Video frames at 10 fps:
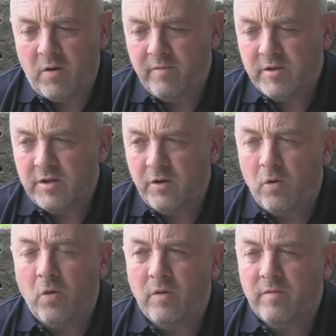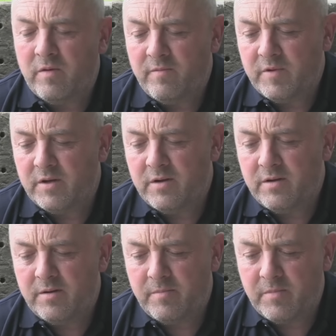Obviously all
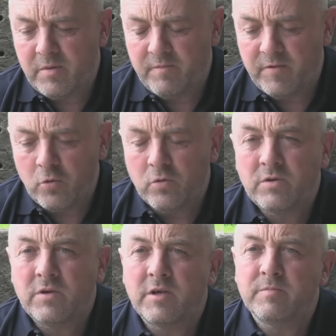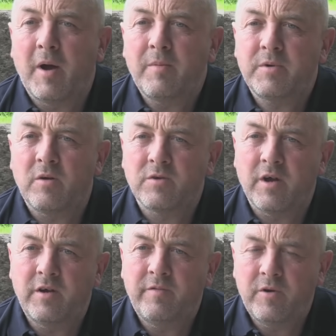the route is mapped out
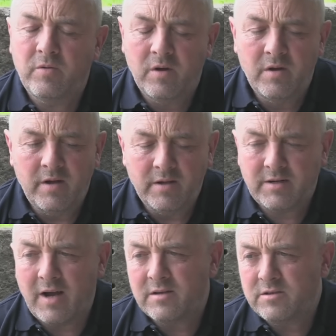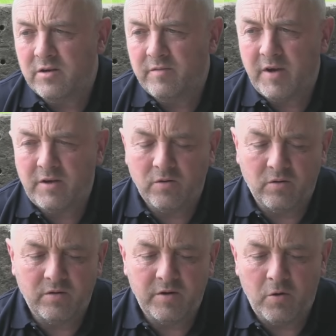ready for you. It's CAT surveyed,
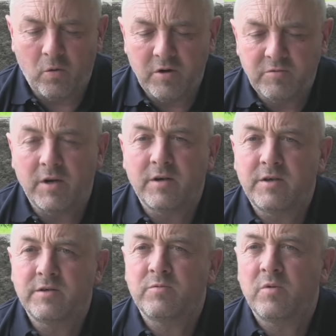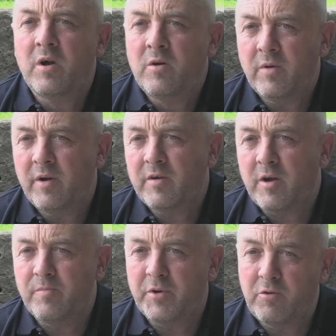or all utilities, whatever
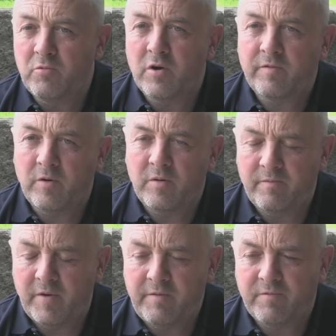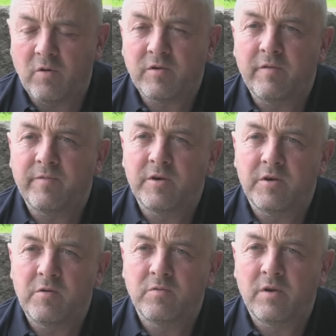company you work for, they've got
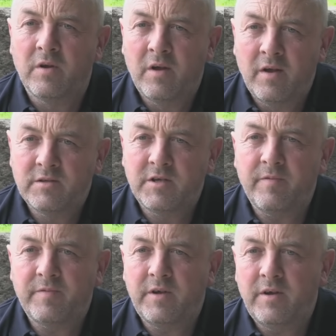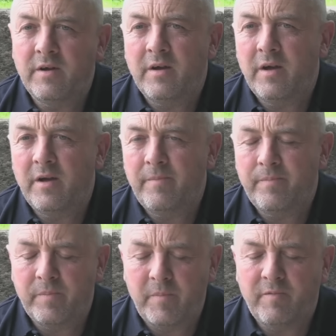different safety
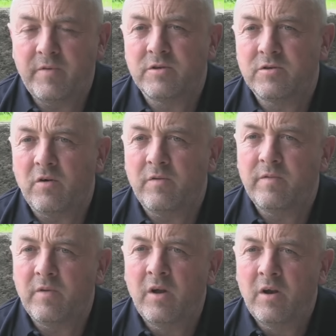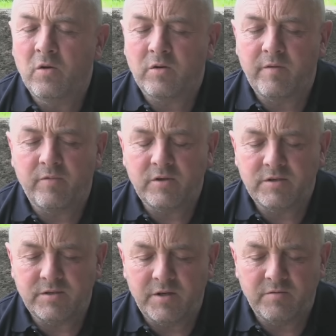methods of looking for
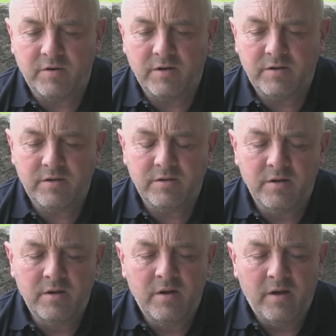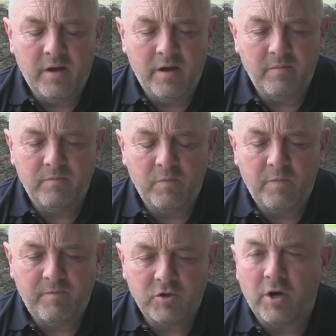existing utilities.
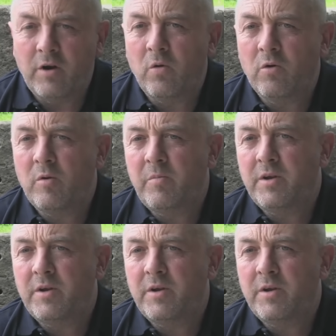The trial hole will be